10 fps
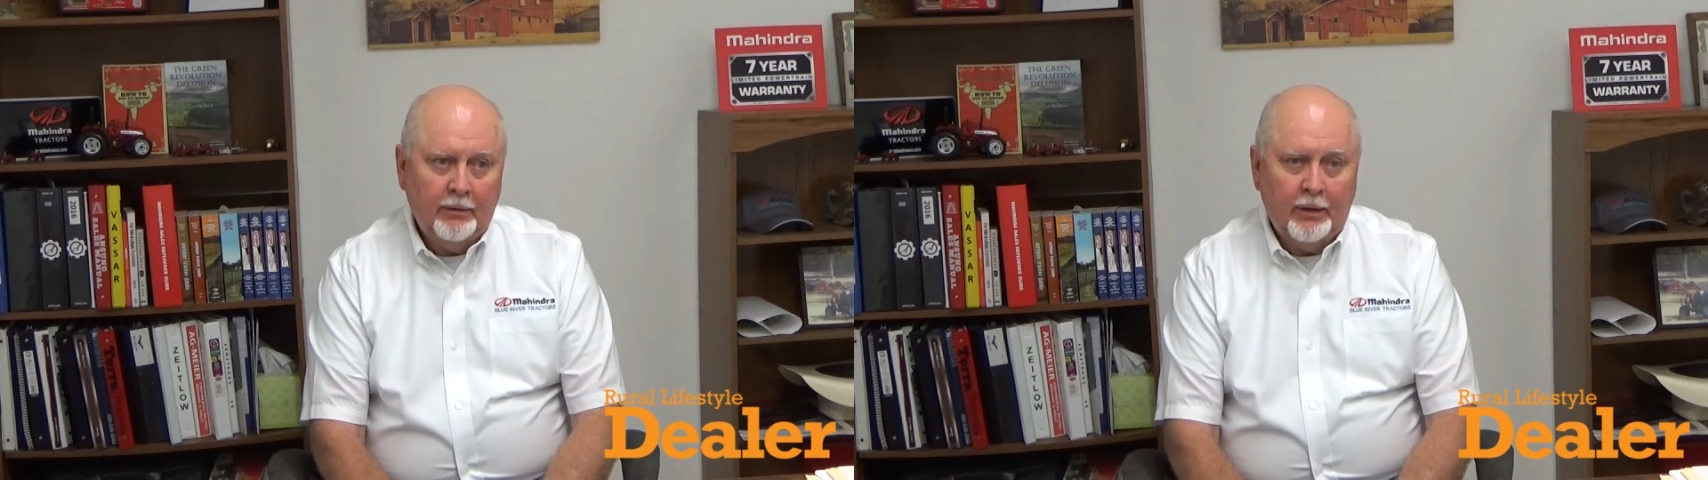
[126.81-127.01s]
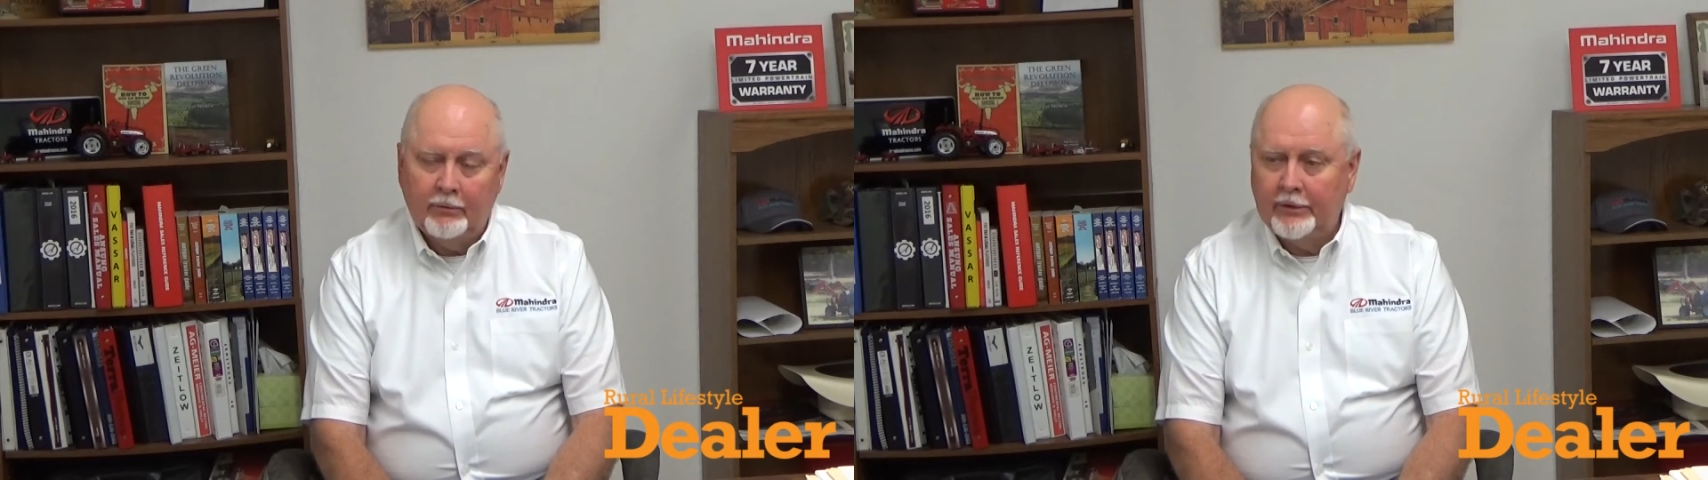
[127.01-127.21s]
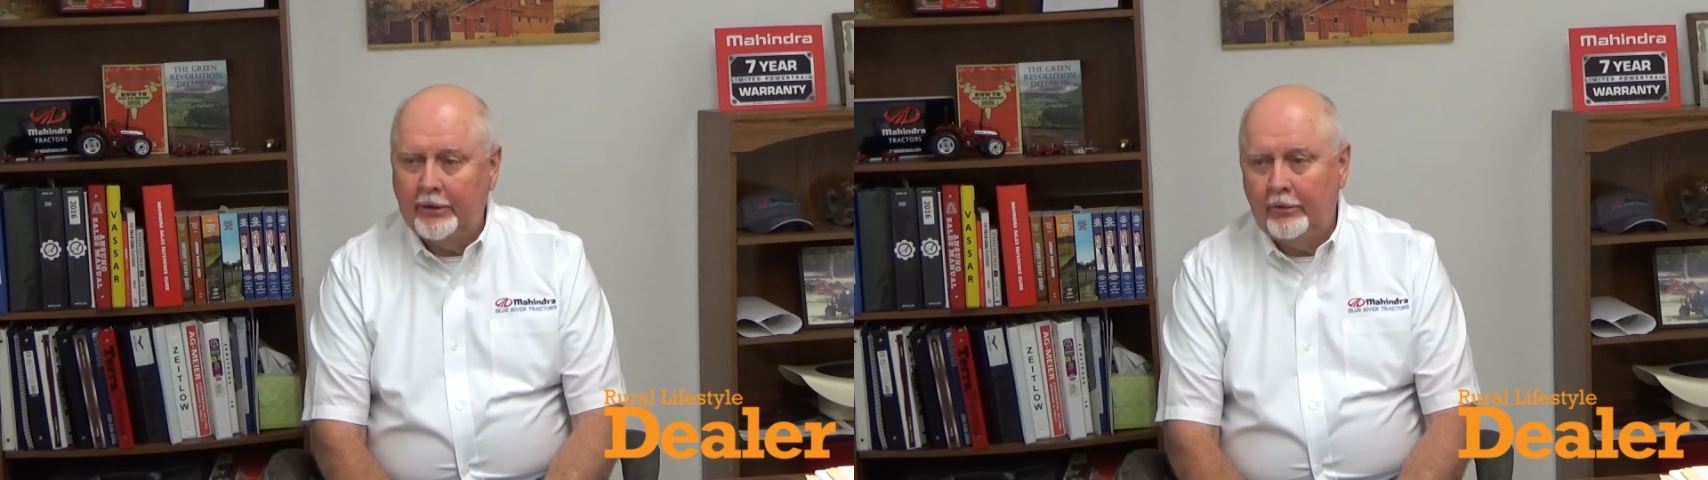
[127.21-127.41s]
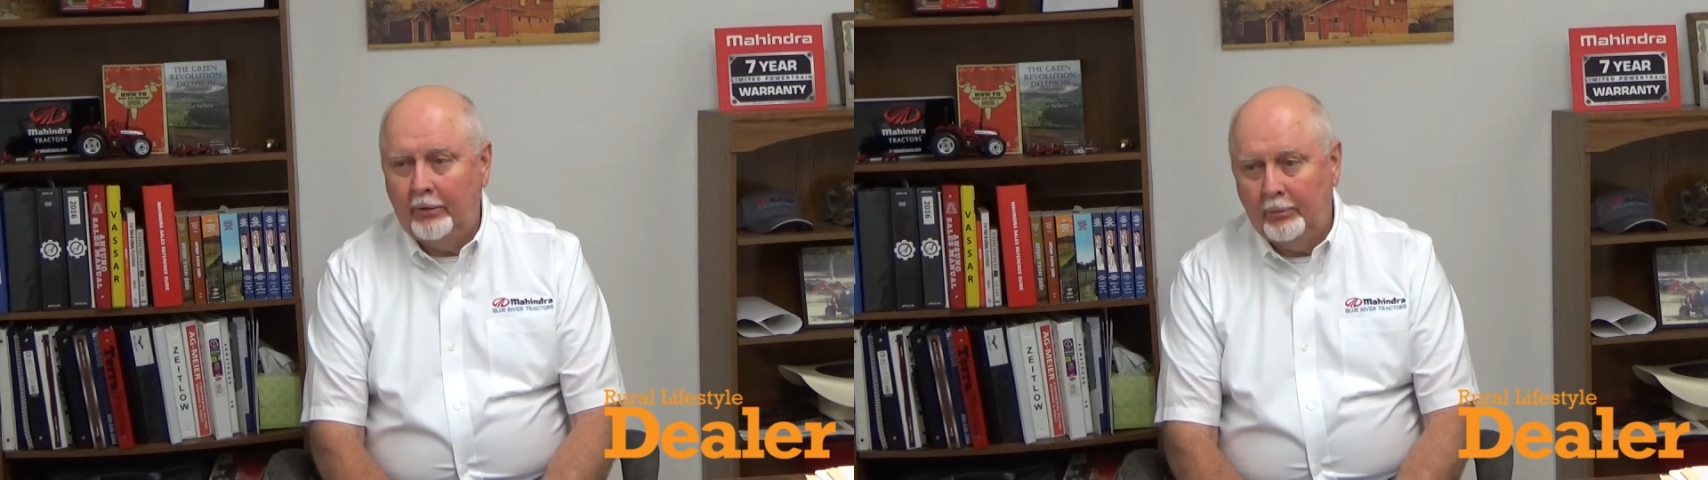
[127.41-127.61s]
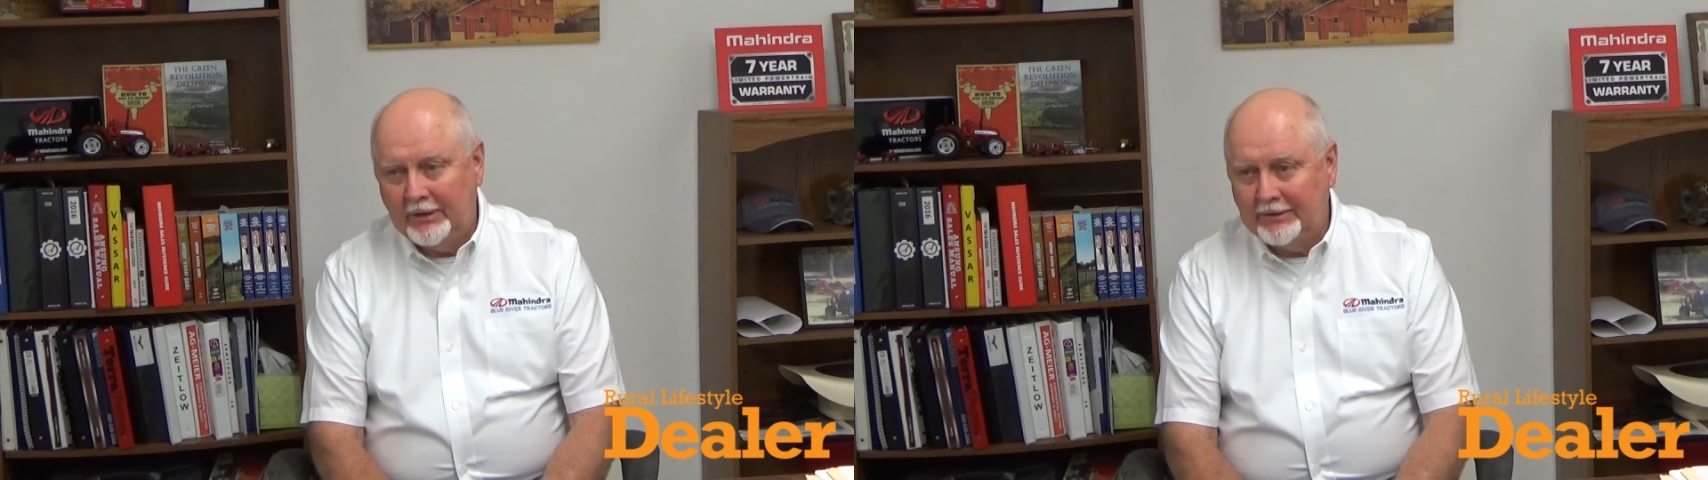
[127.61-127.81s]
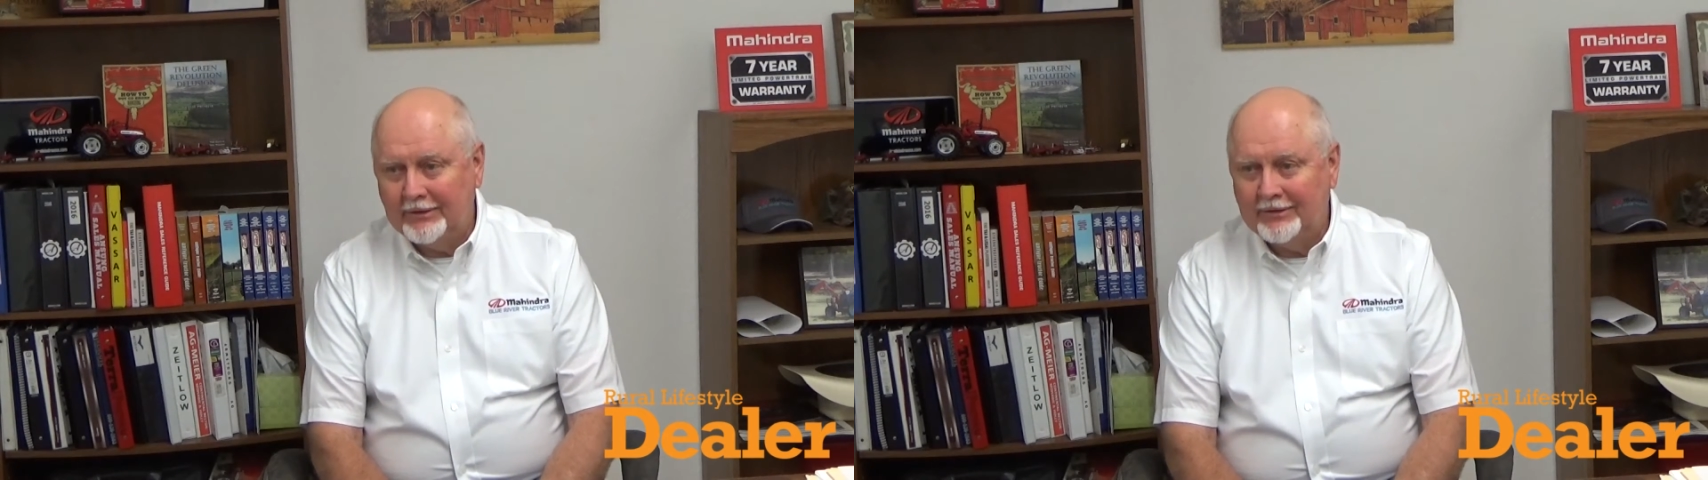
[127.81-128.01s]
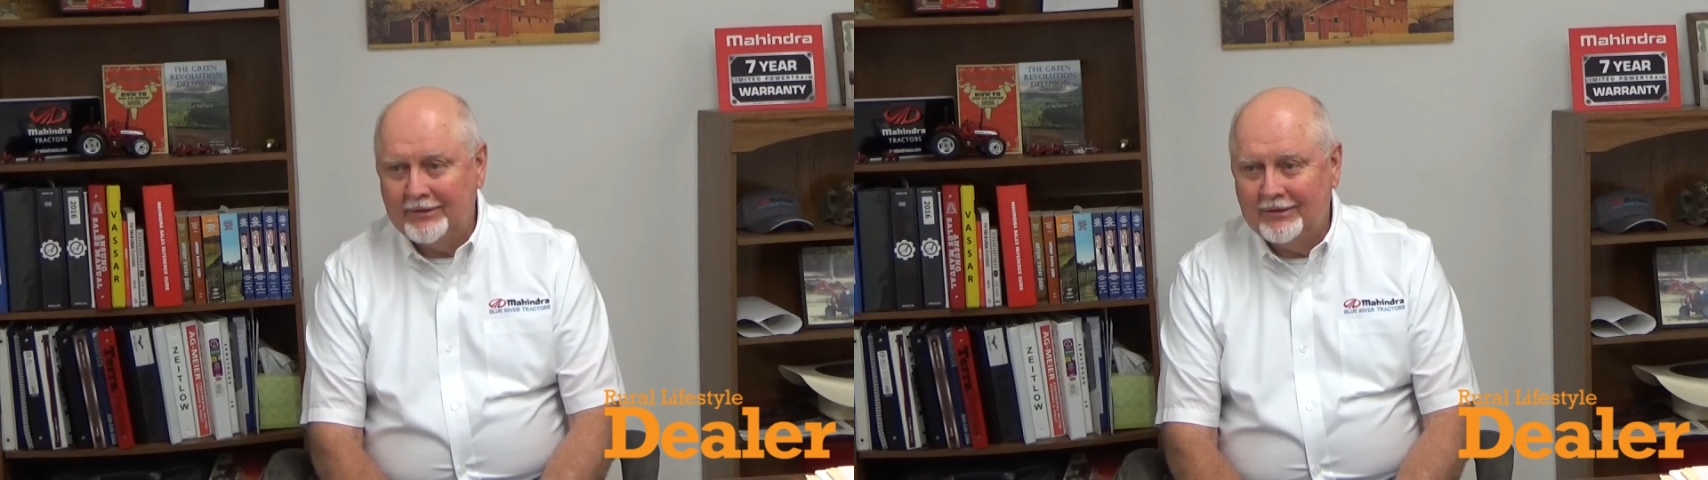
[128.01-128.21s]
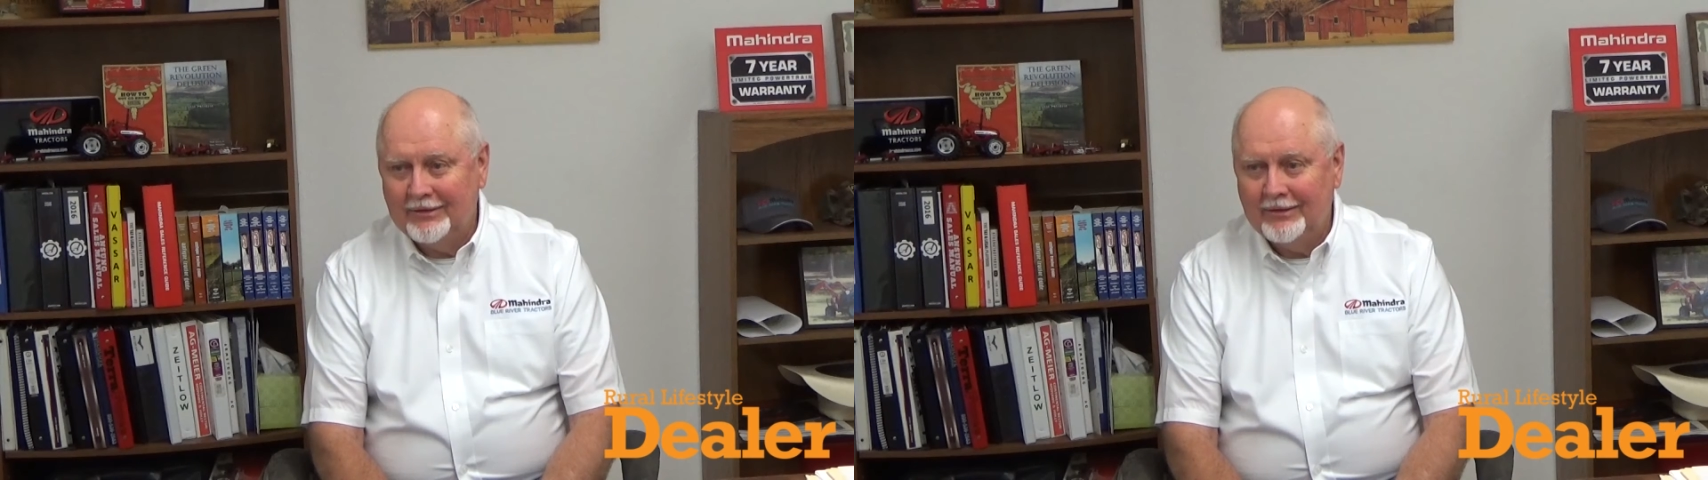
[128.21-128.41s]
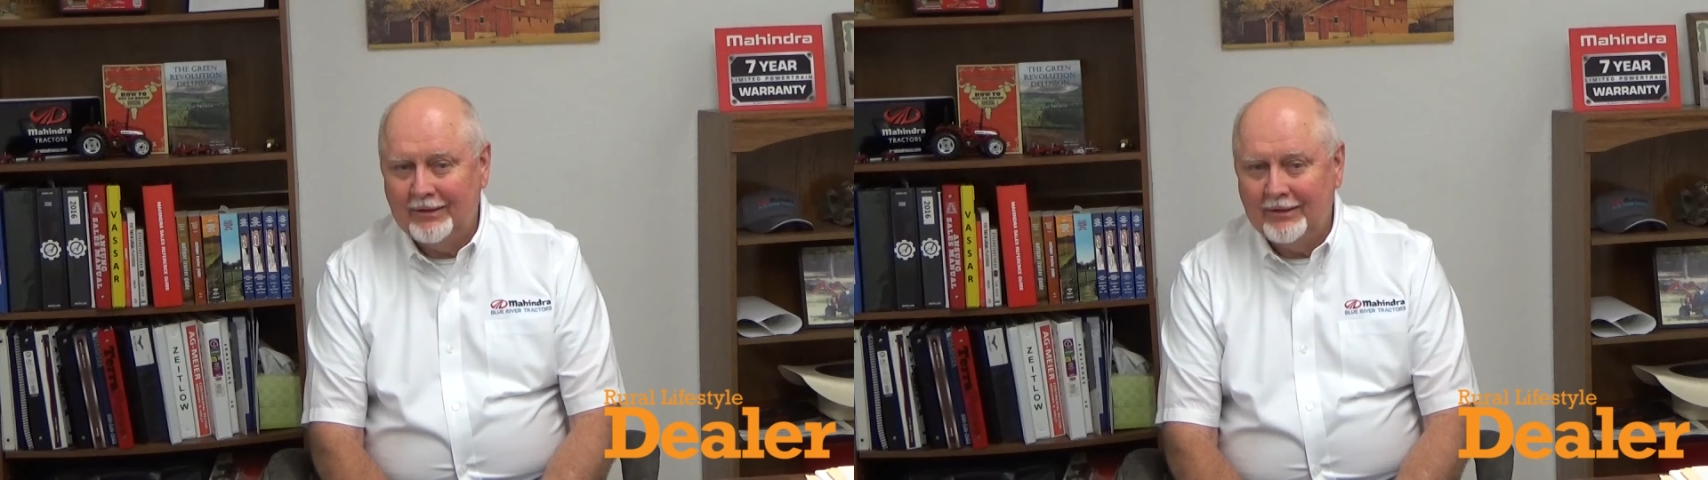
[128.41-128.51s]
they don't think you're in business.